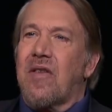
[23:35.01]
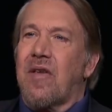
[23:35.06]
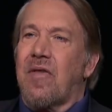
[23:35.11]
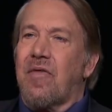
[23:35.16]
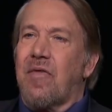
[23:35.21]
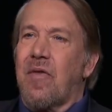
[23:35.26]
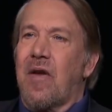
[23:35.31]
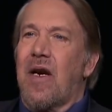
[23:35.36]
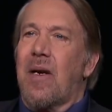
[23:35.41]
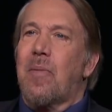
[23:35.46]

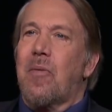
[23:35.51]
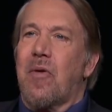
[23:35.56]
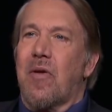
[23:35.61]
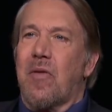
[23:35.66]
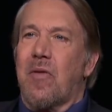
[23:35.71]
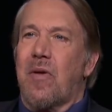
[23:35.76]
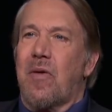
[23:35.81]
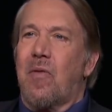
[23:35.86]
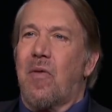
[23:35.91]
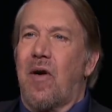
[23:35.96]

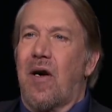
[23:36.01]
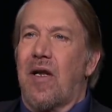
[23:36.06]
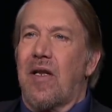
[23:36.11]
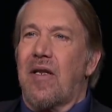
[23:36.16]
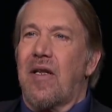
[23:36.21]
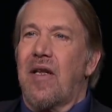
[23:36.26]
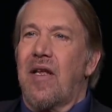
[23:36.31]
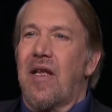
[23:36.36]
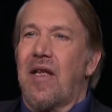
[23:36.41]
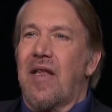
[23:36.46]
framework we
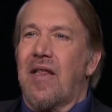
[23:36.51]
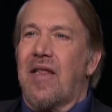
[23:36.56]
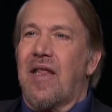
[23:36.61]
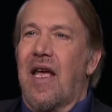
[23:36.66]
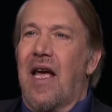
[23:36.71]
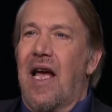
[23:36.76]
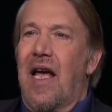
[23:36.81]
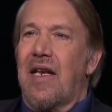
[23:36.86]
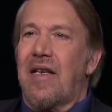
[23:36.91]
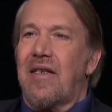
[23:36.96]
want
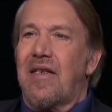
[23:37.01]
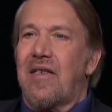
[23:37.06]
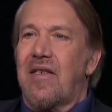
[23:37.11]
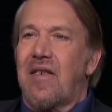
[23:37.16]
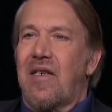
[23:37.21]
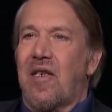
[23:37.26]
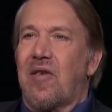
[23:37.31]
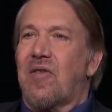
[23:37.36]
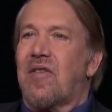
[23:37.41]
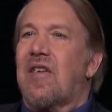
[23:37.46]
that
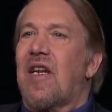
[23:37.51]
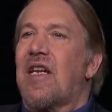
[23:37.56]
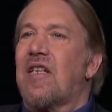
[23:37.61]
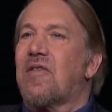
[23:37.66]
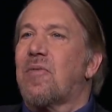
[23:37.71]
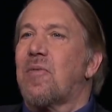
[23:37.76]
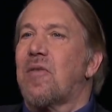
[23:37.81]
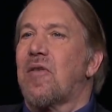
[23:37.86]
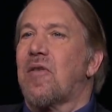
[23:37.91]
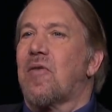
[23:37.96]

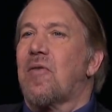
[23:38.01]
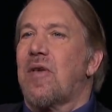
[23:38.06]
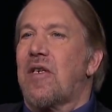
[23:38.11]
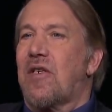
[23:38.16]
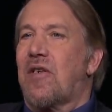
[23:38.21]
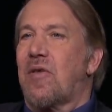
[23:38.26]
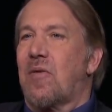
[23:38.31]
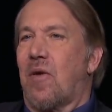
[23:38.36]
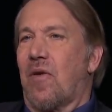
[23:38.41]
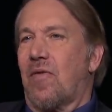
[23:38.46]
states will agree
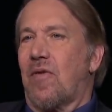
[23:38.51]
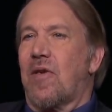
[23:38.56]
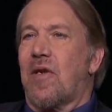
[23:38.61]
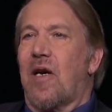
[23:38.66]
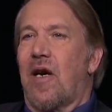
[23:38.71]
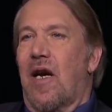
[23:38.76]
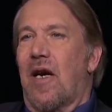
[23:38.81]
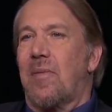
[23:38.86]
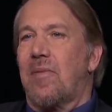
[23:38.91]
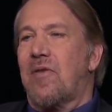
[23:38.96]
to over
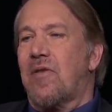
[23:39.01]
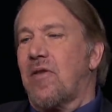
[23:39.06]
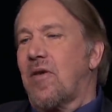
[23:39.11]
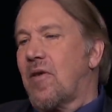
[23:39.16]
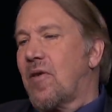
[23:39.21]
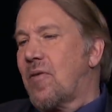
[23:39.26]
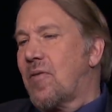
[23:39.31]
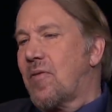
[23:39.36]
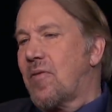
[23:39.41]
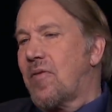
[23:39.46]
time?
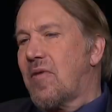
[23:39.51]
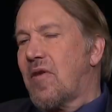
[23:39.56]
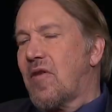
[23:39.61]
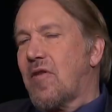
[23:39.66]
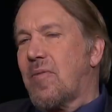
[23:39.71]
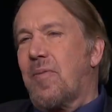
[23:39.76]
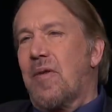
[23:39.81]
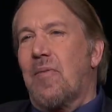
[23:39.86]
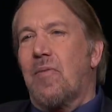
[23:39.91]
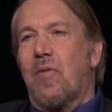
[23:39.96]
So
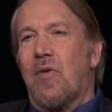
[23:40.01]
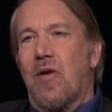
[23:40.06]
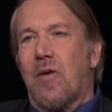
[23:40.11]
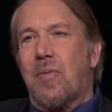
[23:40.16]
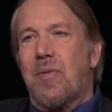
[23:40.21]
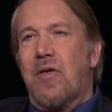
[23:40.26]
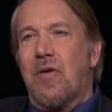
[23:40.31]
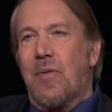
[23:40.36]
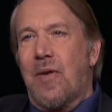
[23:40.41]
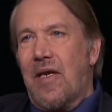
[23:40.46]
there's been work
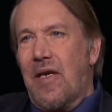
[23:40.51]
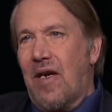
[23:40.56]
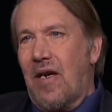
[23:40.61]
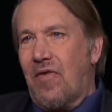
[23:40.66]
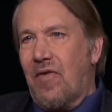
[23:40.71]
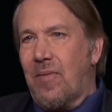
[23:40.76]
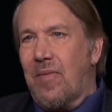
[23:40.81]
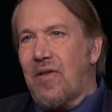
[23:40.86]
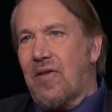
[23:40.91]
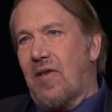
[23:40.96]
between
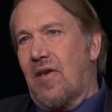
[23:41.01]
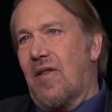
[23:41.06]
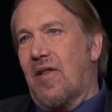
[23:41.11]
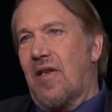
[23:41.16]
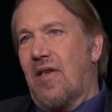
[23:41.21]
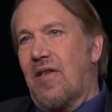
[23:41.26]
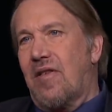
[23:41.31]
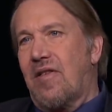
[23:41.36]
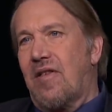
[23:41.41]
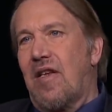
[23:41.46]
governments on
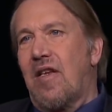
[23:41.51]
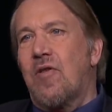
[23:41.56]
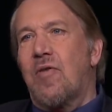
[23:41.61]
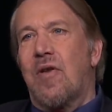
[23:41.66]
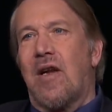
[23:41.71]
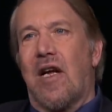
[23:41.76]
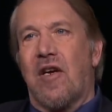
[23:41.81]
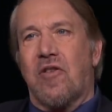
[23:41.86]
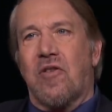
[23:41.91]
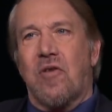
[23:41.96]
this.
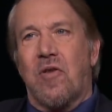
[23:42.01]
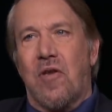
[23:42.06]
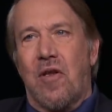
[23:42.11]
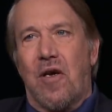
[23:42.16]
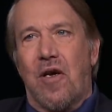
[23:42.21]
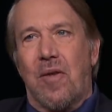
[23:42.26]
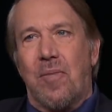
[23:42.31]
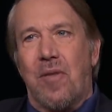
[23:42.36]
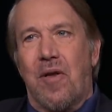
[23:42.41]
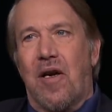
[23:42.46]
International
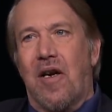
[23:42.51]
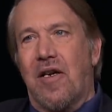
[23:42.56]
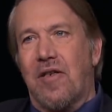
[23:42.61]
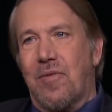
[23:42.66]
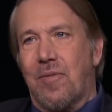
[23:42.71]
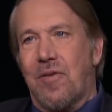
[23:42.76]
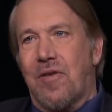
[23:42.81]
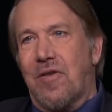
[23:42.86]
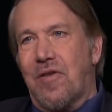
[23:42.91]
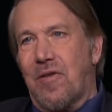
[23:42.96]
law
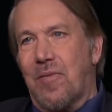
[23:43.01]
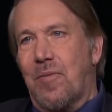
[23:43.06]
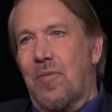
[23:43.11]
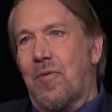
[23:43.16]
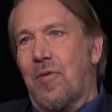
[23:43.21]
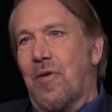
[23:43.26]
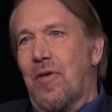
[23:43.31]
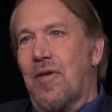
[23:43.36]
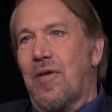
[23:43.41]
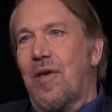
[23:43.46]
applies, which is
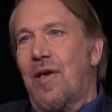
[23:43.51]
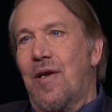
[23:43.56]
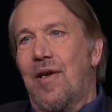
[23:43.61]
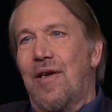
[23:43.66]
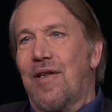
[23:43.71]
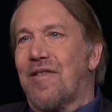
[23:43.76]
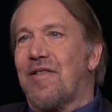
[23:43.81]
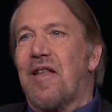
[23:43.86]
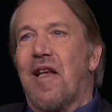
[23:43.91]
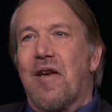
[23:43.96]
important.
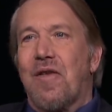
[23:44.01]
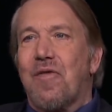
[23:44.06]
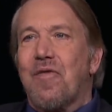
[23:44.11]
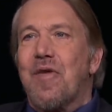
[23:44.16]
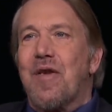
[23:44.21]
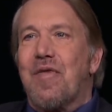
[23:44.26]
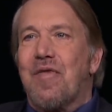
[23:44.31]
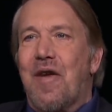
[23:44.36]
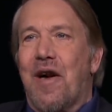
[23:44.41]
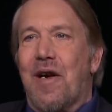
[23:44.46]
It's not a
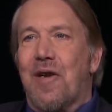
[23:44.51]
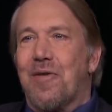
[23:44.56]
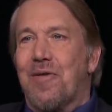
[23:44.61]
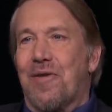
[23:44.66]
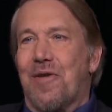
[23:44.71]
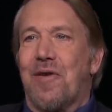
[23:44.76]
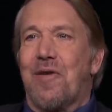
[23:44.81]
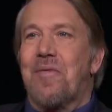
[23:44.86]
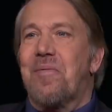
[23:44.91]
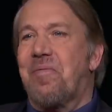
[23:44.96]
free fire
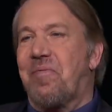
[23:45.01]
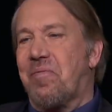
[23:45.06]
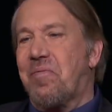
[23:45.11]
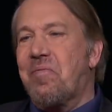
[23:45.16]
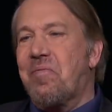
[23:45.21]
zone.